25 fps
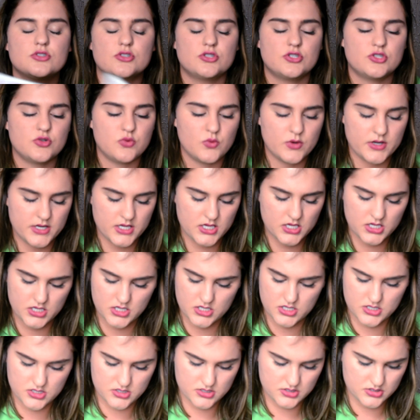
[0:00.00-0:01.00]

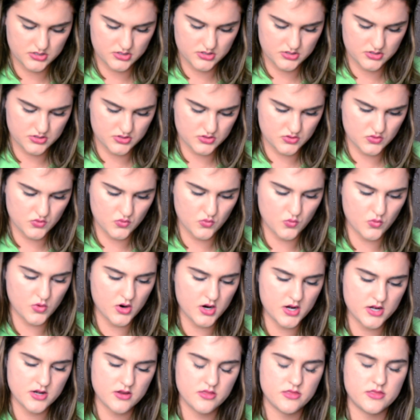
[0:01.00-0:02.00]

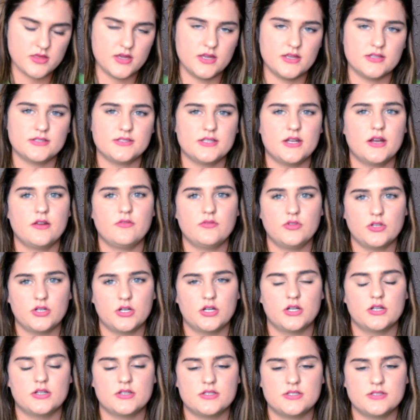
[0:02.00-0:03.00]
21 things that I've
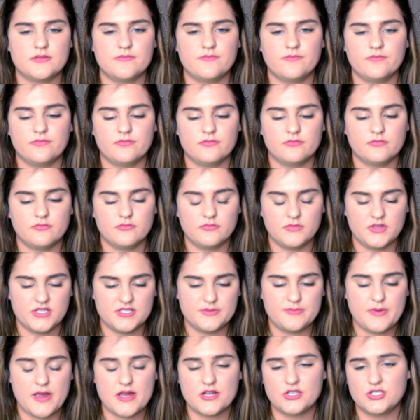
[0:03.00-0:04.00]
learned
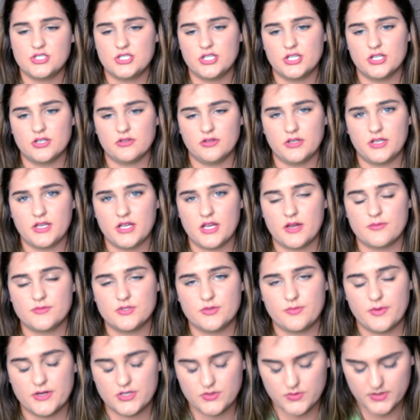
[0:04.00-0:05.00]
this past year leading up
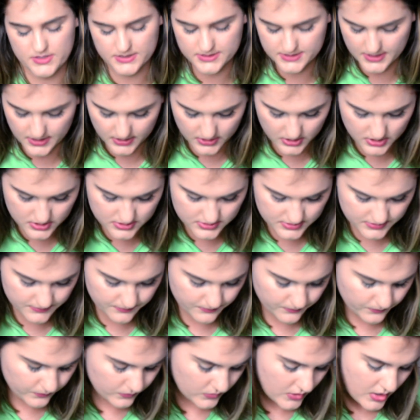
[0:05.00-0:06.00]
to my 22nd
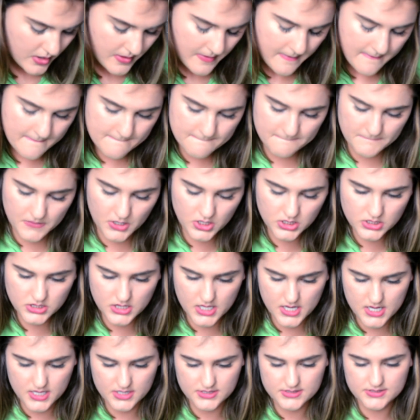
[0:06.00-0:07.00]

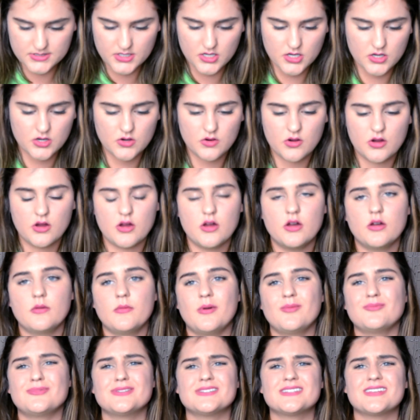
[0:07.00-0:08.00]
birthday. So um,
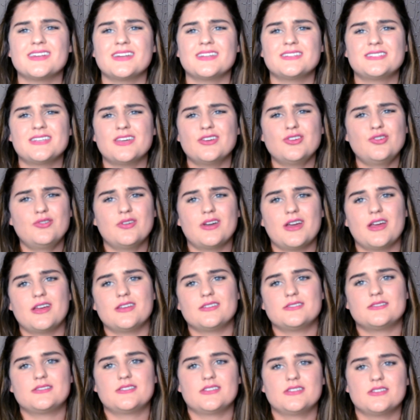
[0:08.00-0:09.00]
I'm just going to tell you
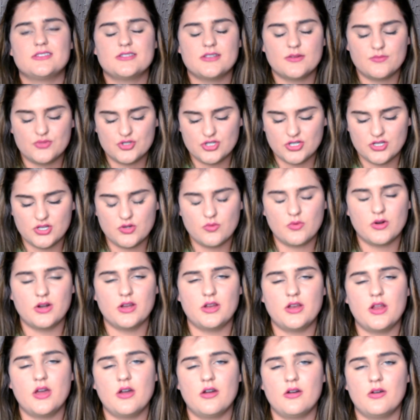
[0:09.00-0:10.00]
guys since I'm sure you want
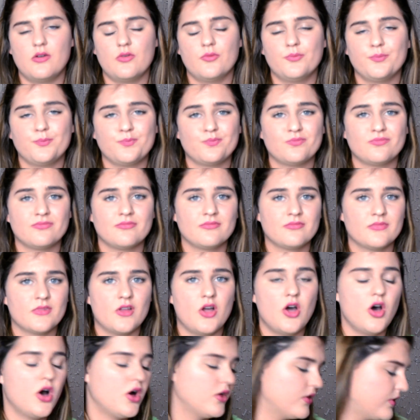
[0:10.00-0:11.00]
to know
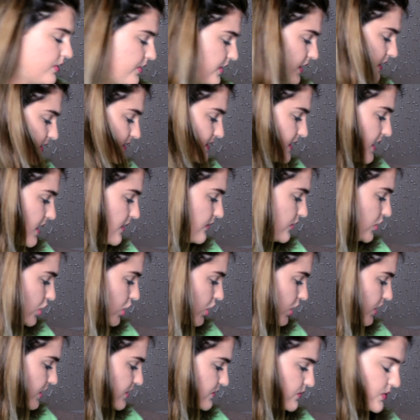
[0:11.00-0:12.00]
all the things that I've
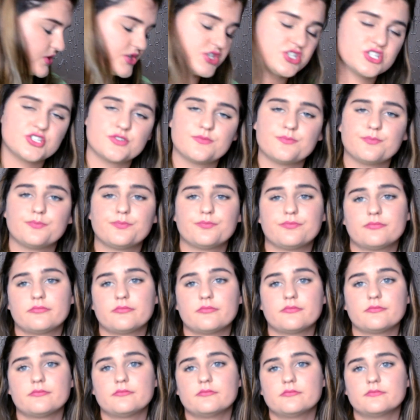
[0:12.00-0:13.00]
learned, which
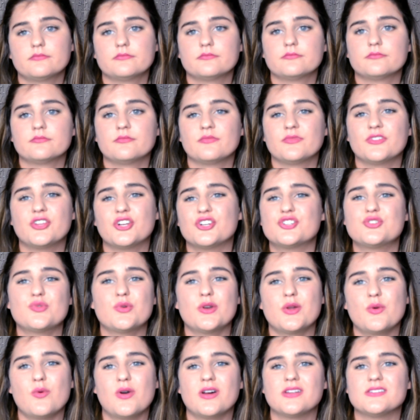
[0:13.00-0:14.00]
they're
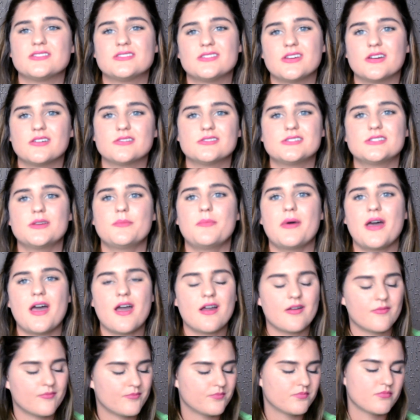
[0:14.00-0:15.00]
21, so sit
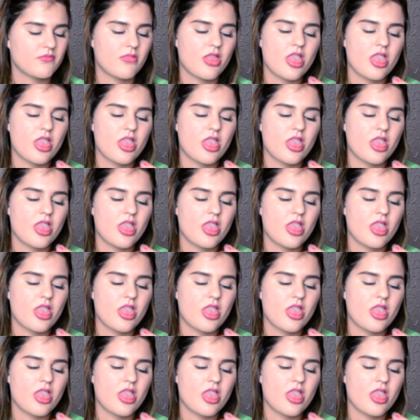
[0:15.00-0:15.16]
back,